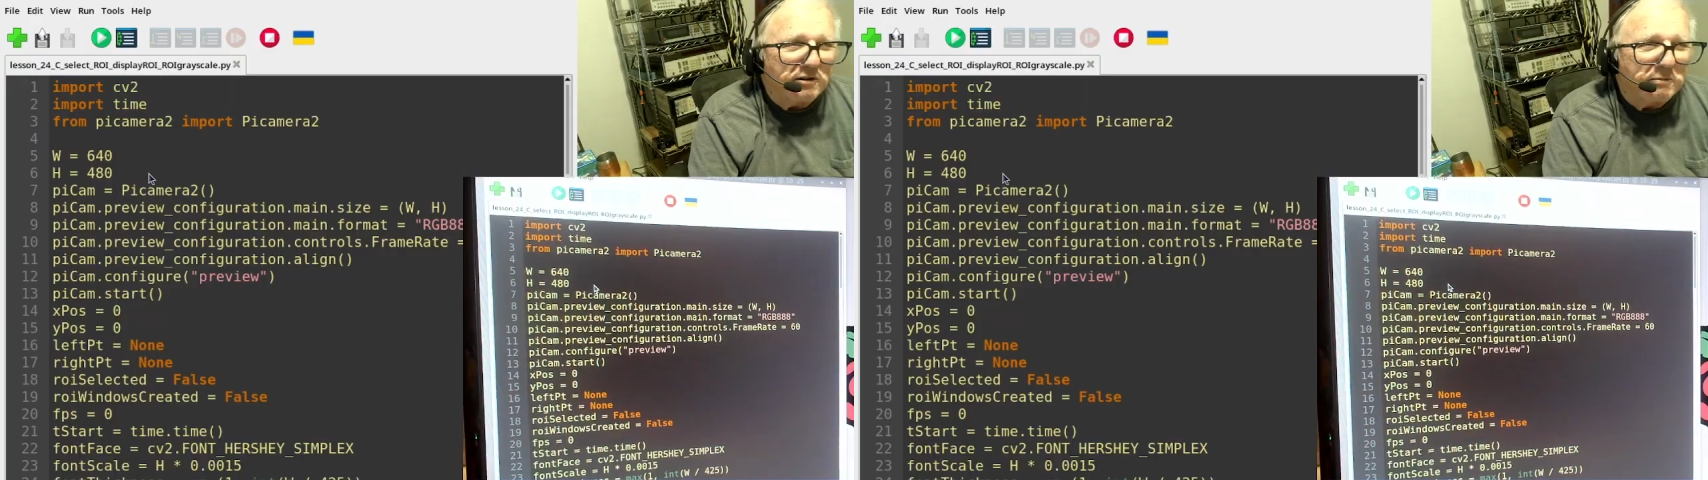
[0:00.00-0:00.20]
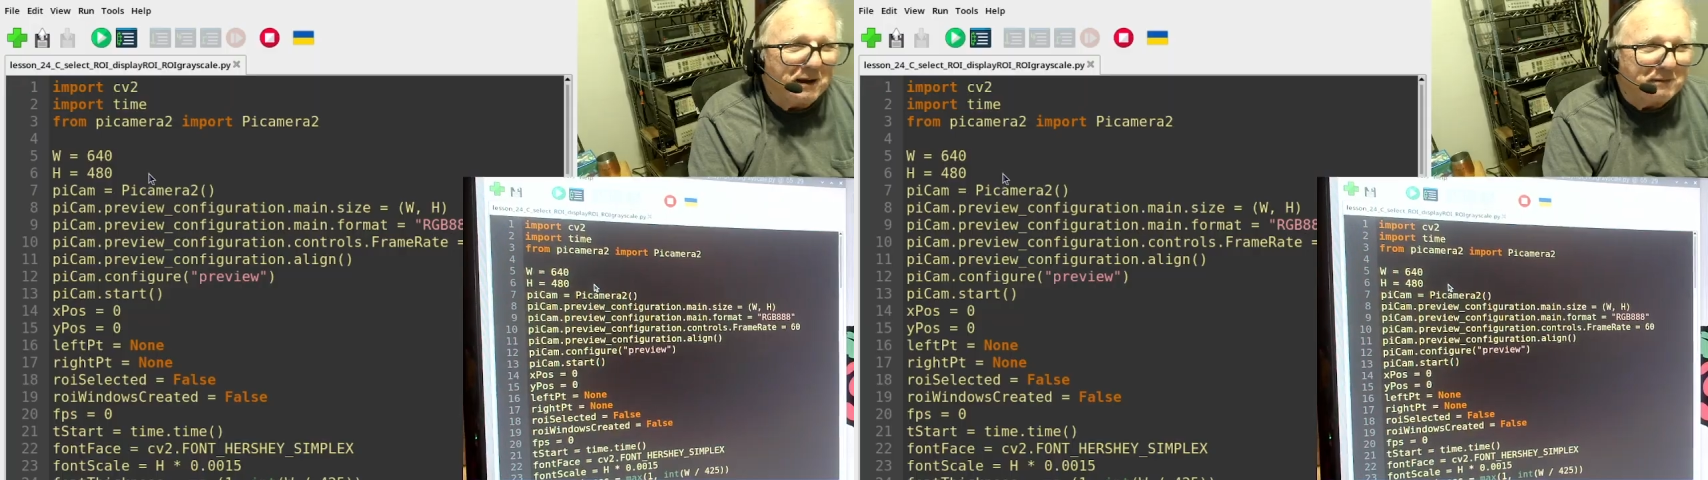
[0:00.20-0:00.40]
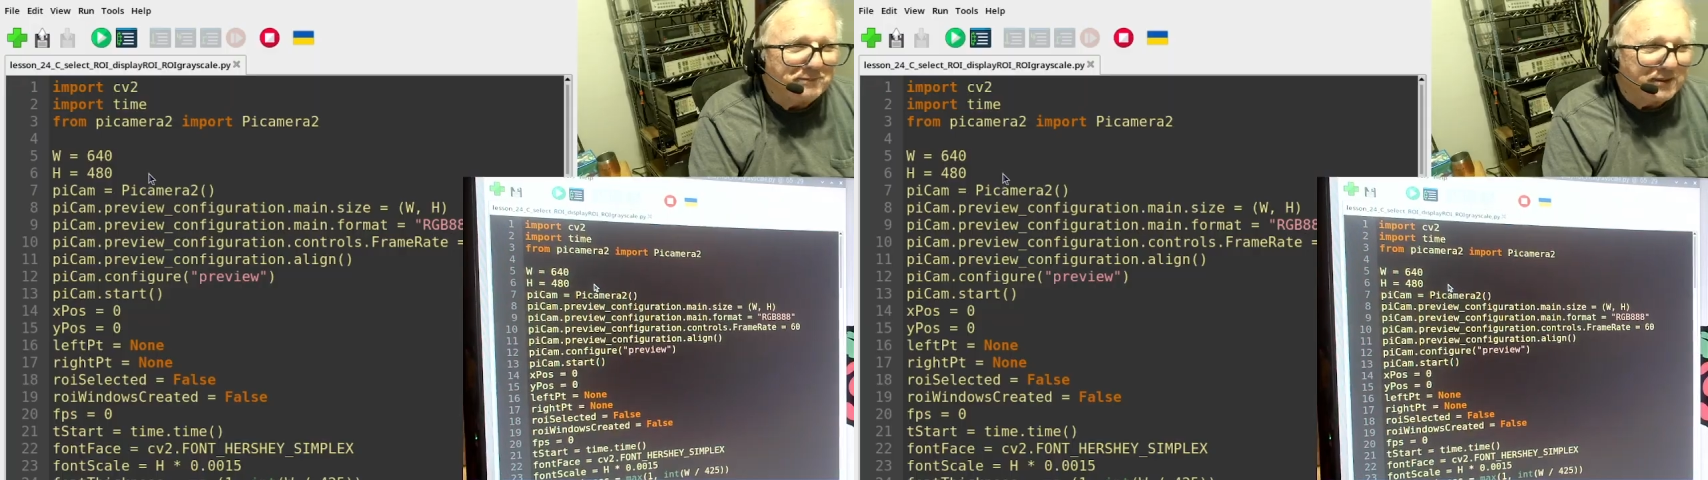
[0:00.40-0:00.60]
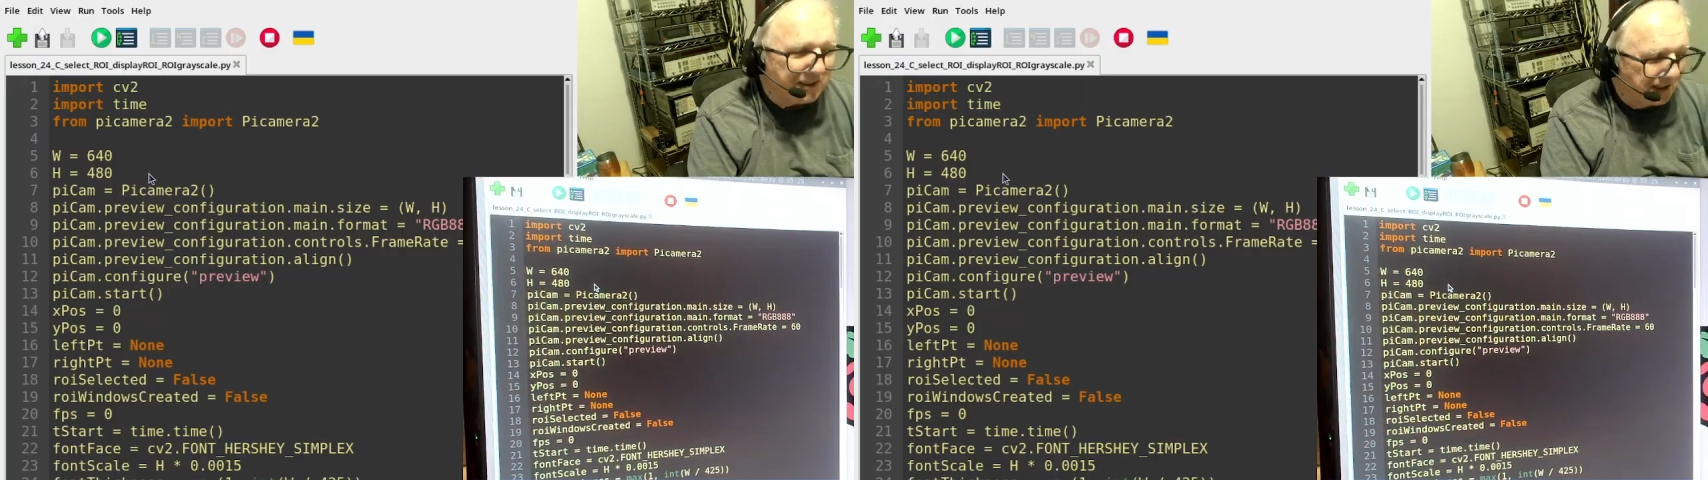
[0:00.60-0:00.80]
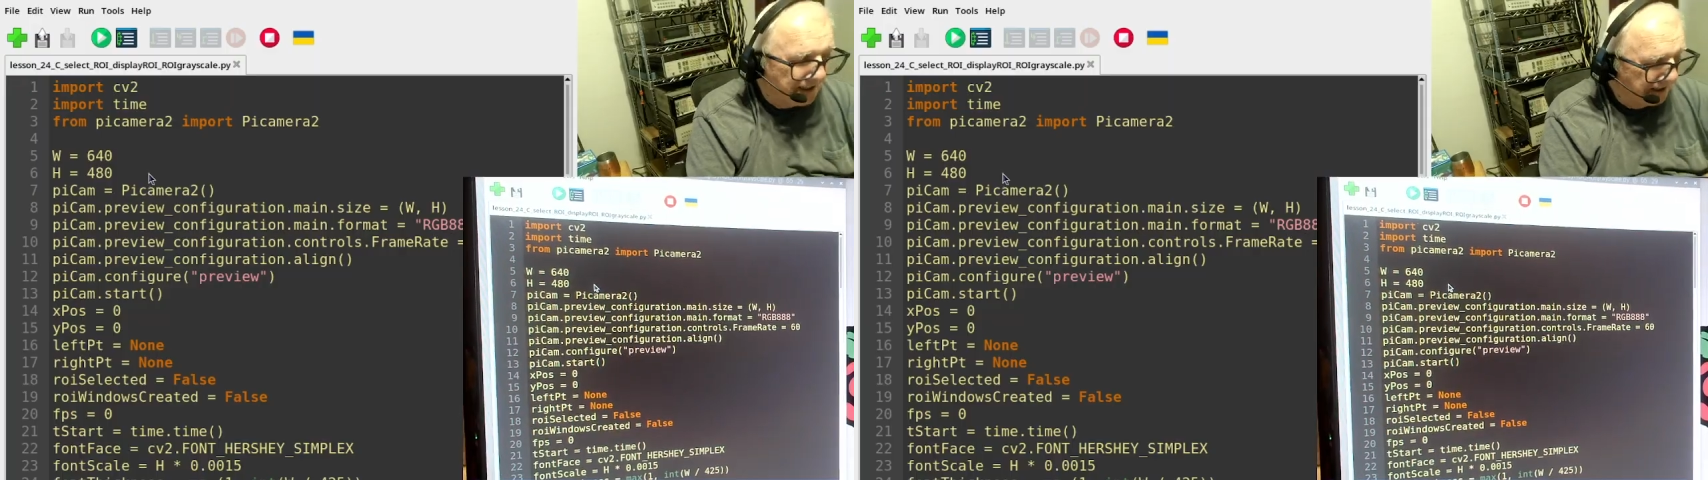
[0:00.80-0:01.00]
about
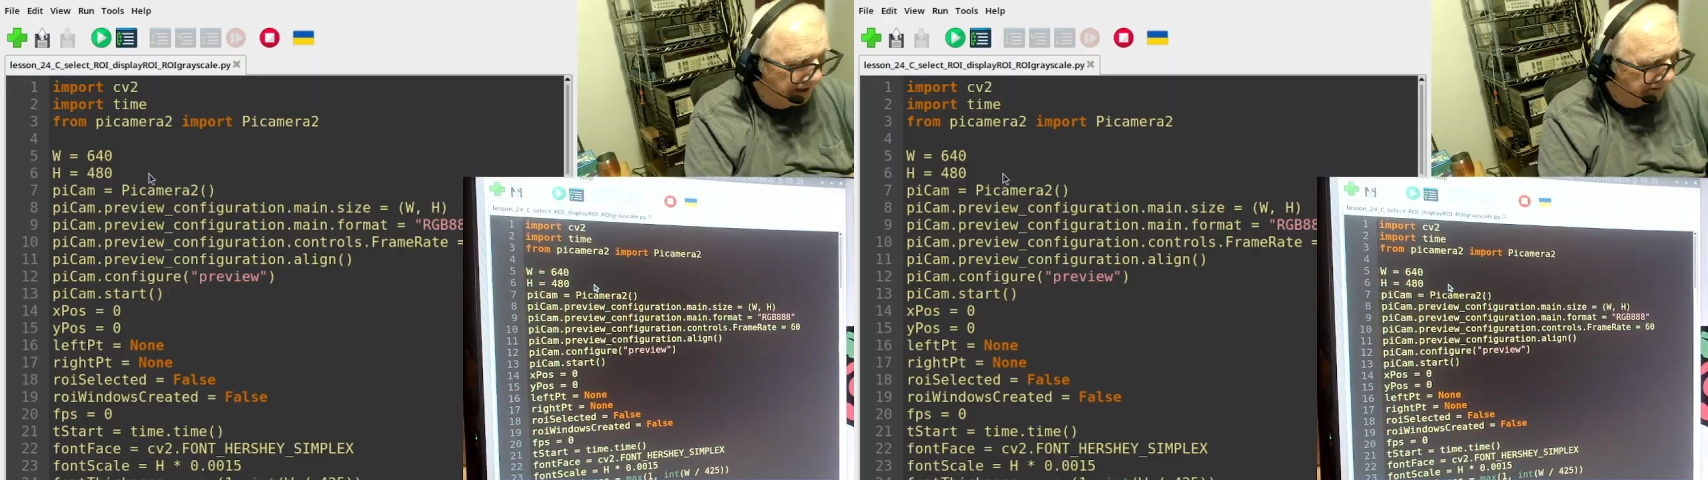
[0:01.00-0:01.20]
60, if